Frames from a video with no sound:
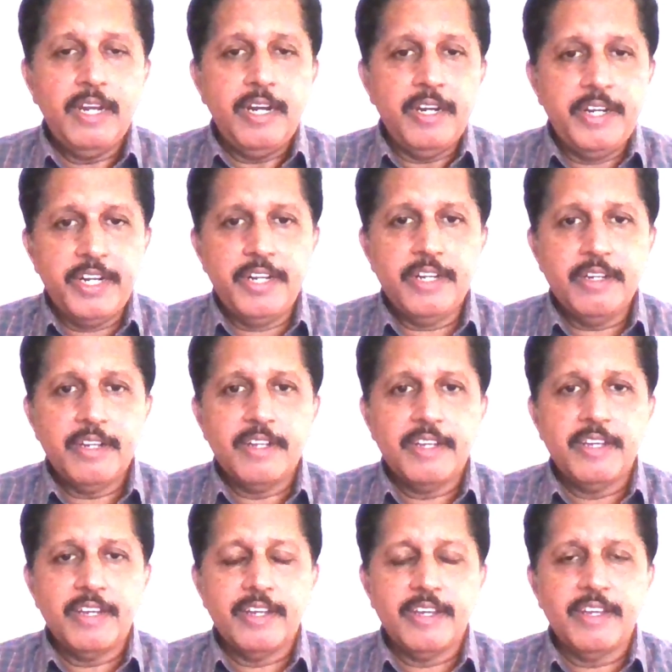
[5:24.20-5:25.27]
didn't
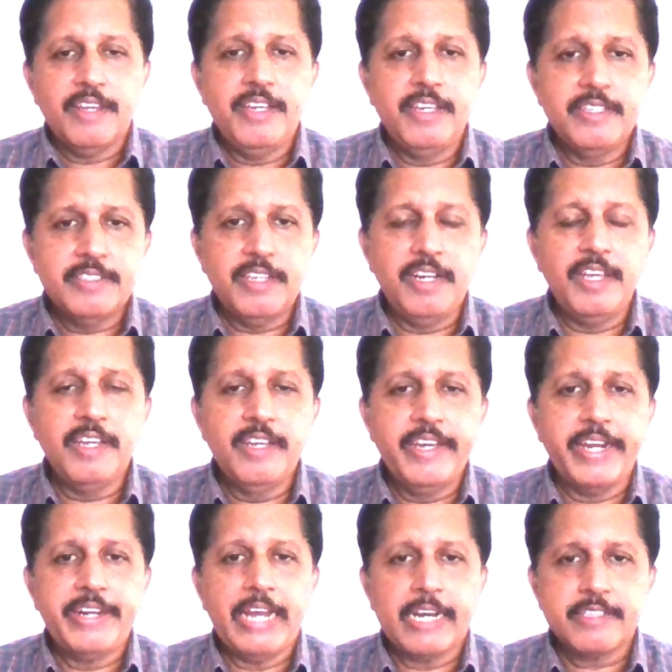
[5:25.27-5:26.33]
easily
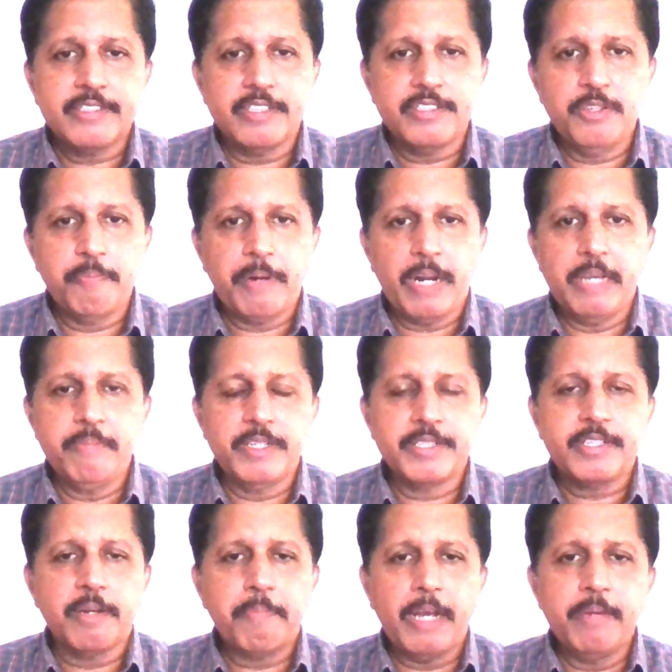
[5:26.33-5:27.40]
get access to Prime
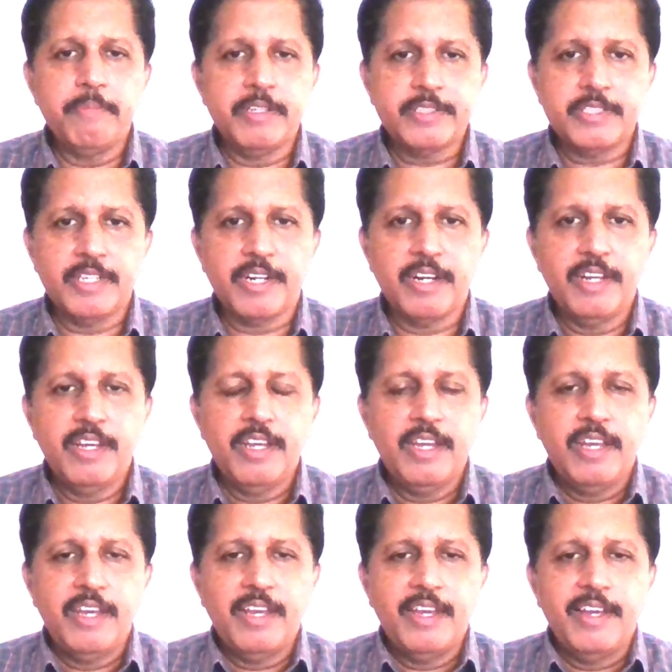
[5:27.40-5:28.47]
Minister. Prime Minister
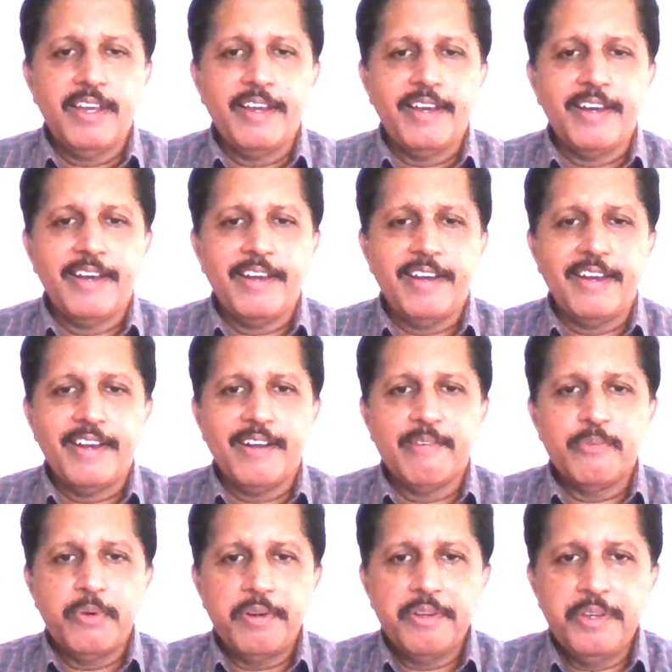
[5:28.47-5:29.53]

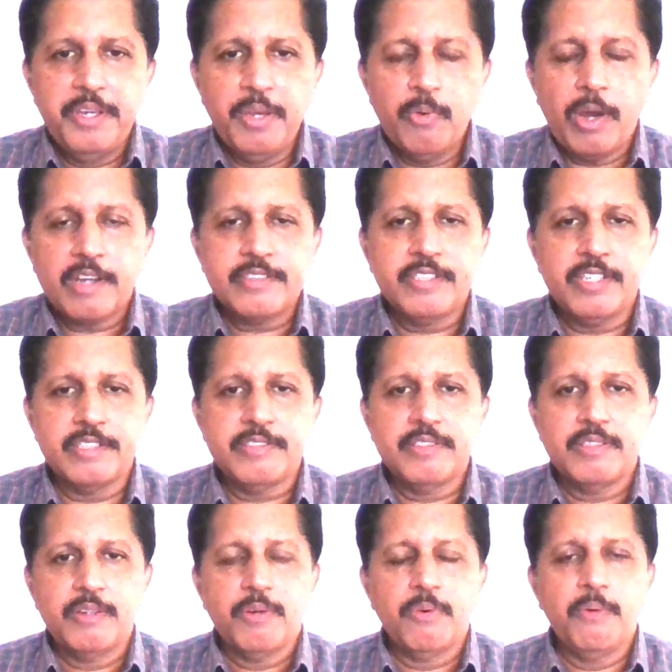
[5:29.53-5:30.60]
would give
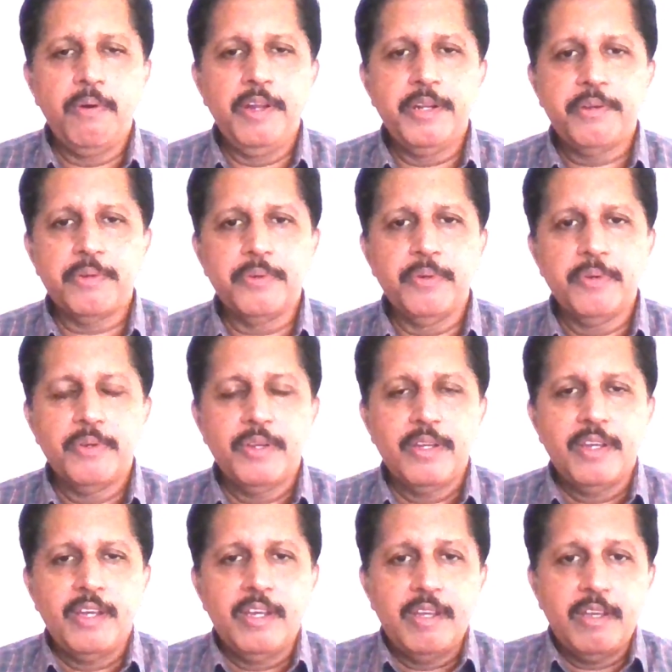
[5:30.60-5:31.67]
access only to
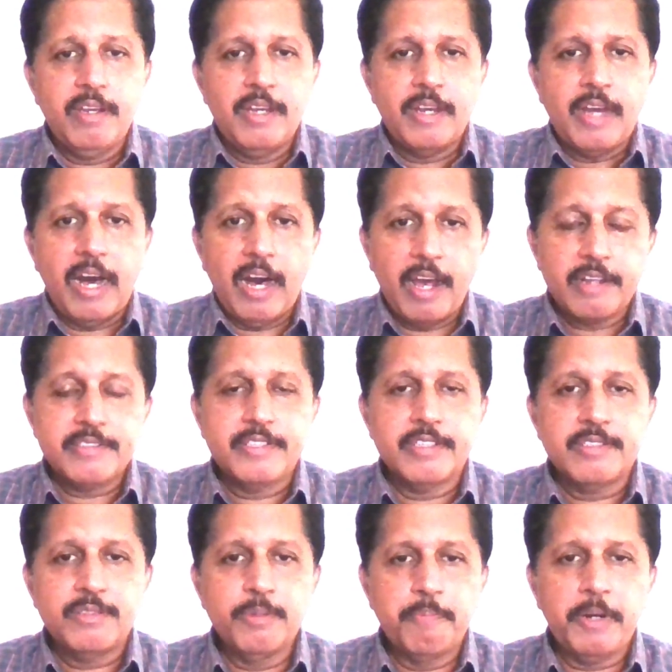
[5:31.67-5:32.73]
RSS
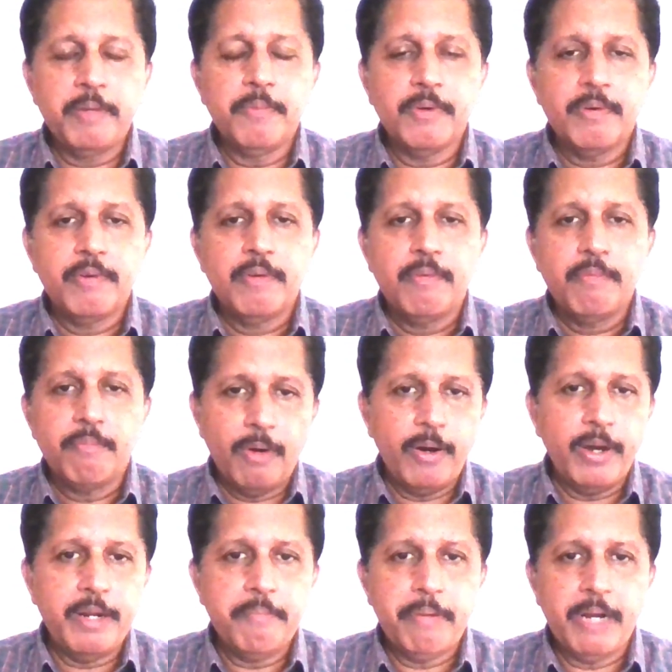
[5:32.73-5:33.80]
Supremo
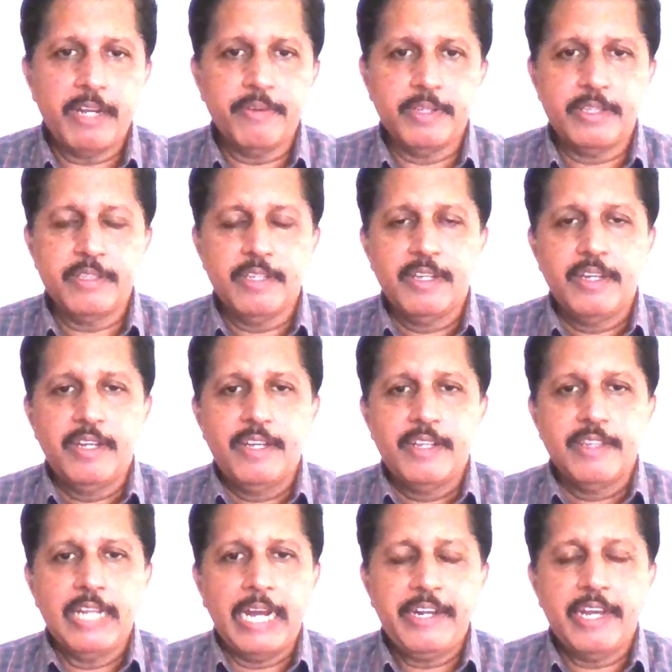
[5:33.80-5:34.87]
Mohan Bhagwat.
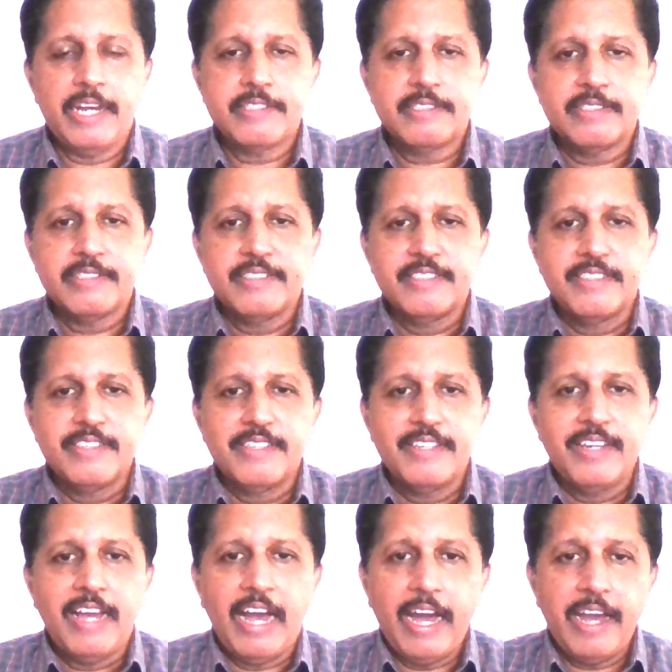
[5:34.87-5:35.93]
That has
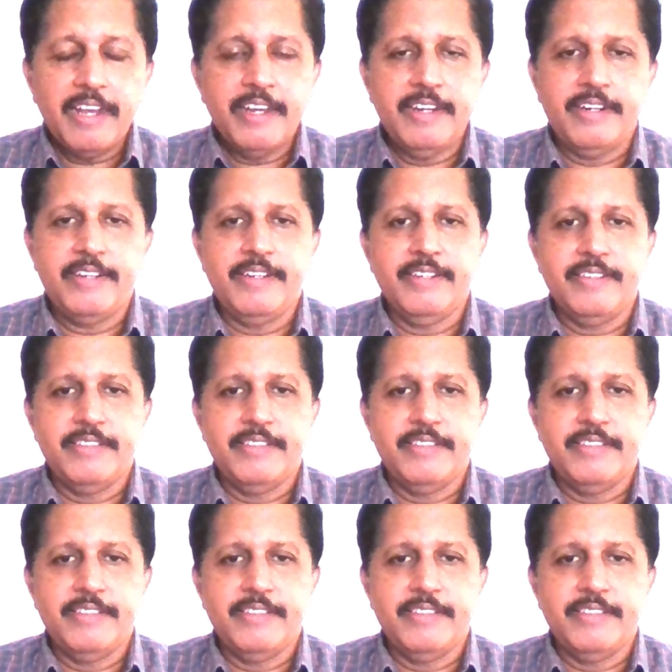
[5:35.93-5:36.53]
angered